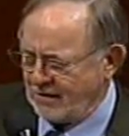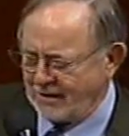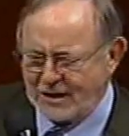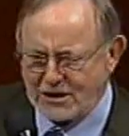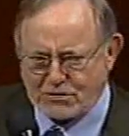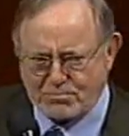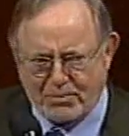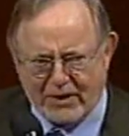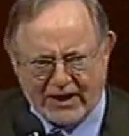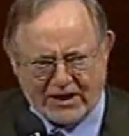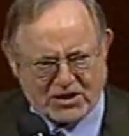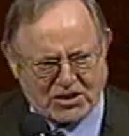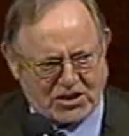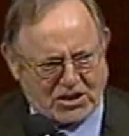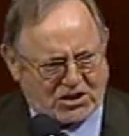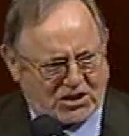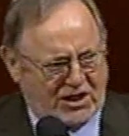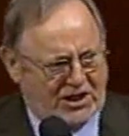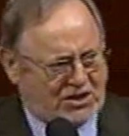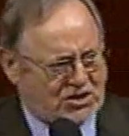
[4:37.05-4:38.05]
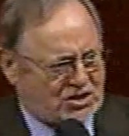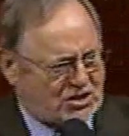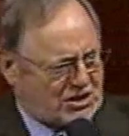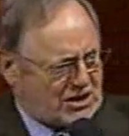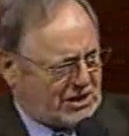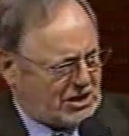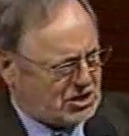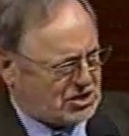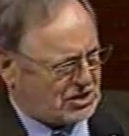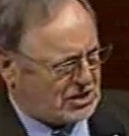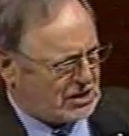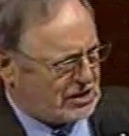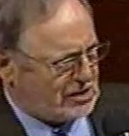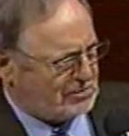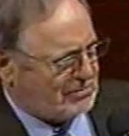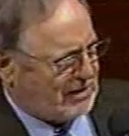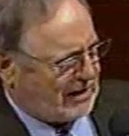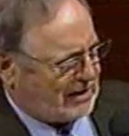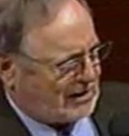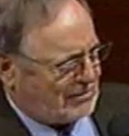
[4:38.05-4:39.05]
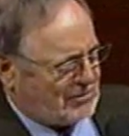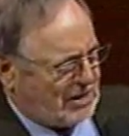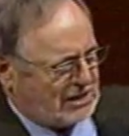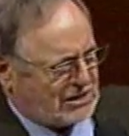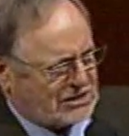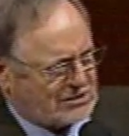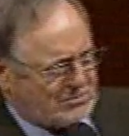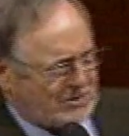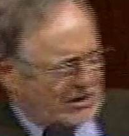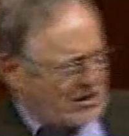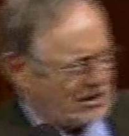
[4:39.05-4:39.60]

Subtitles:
Let's pass this legislation and yield back the balance of